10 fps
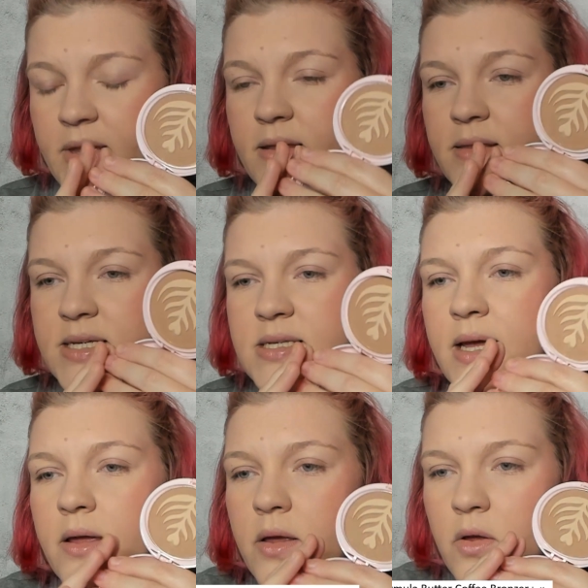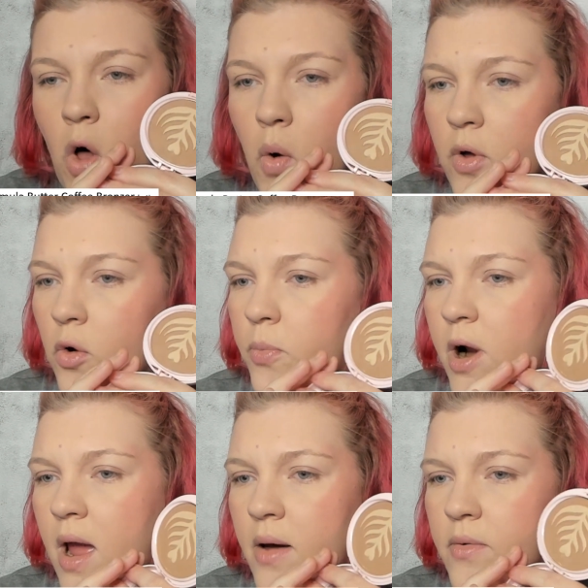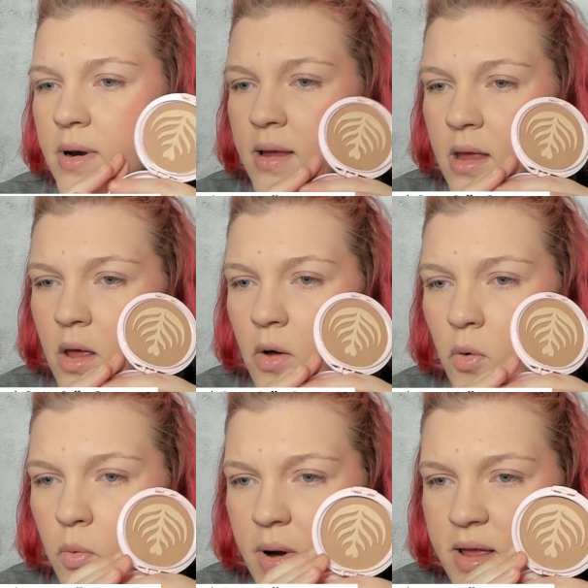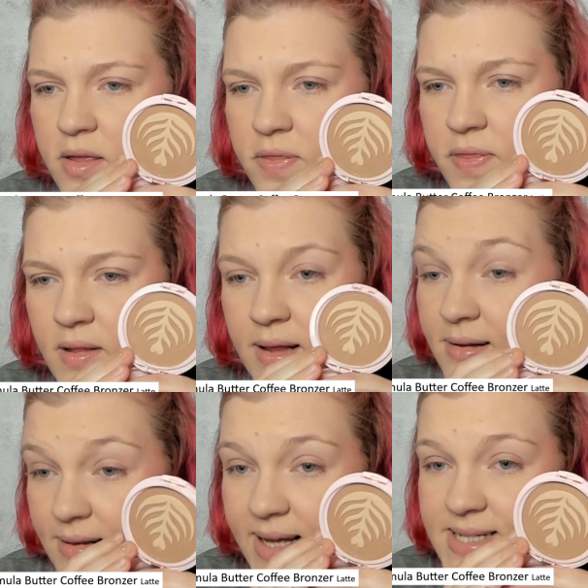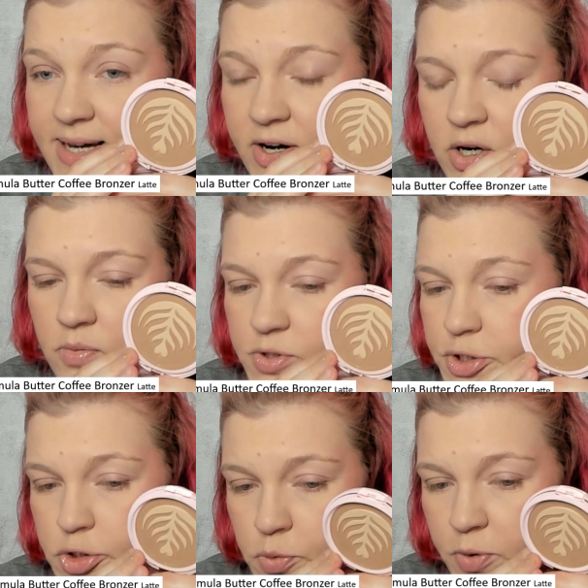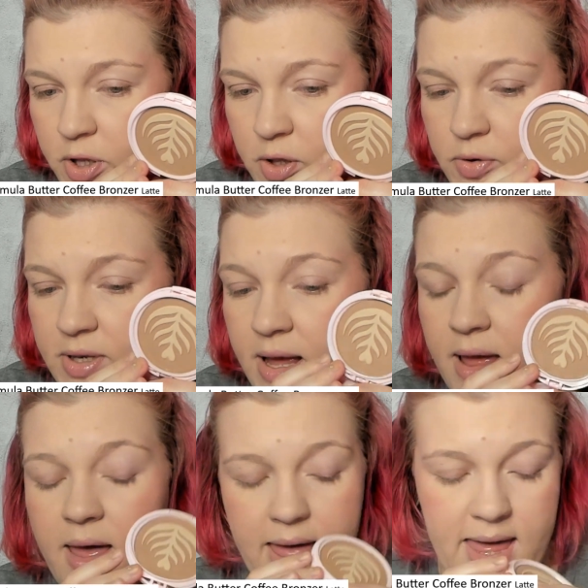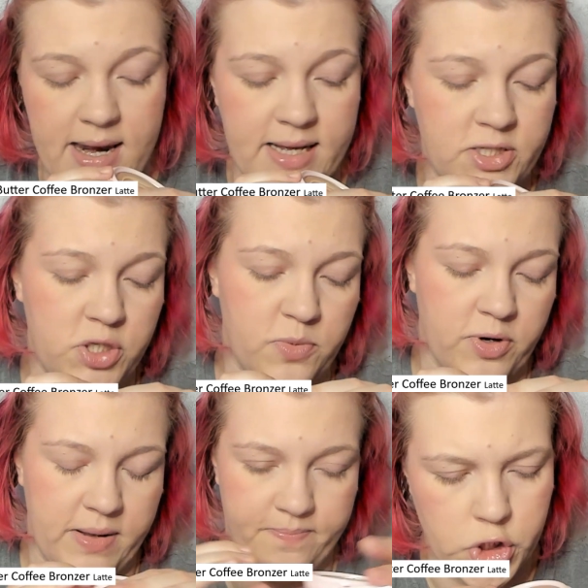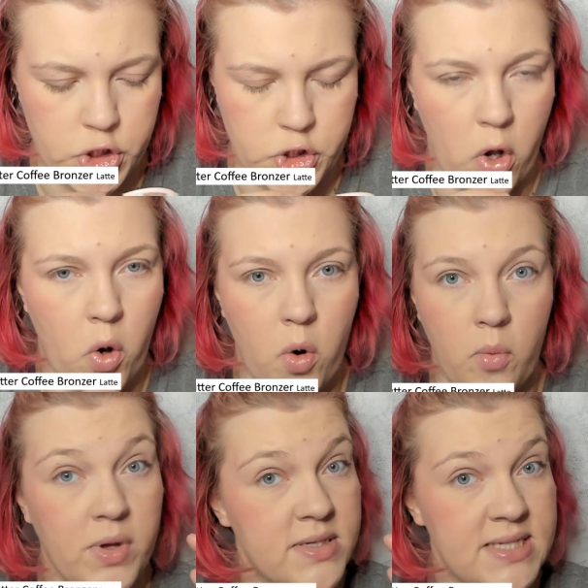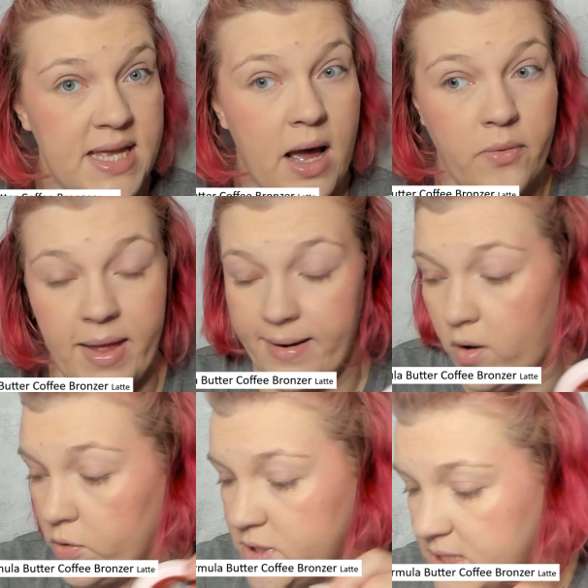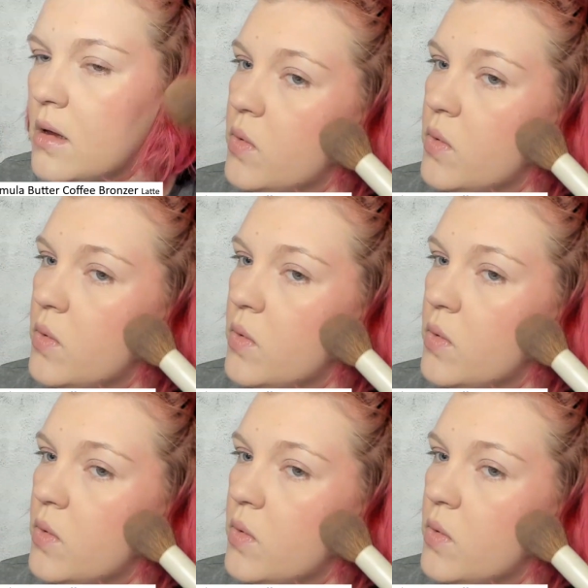this like cocoa brown with like the latte art, which is super cute, and it's shimmery. So we'll see how that goes.